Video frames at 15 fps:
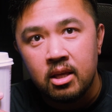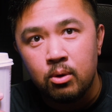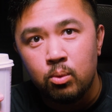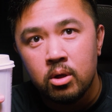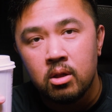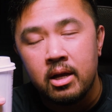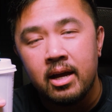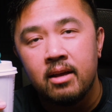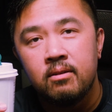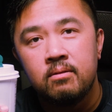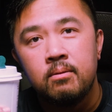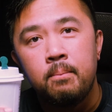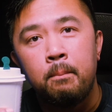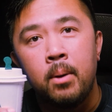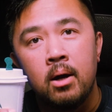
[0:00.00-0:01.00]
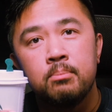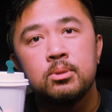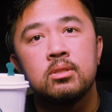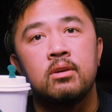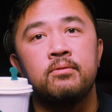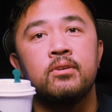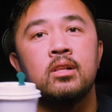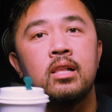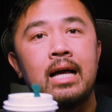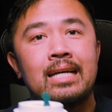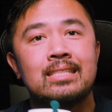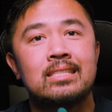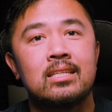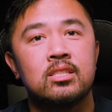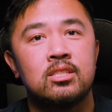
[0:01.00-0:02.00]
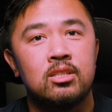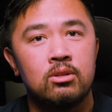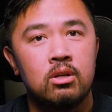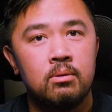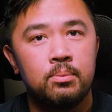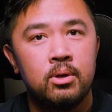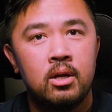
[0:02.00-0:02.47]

they will add pumps of classic syrup,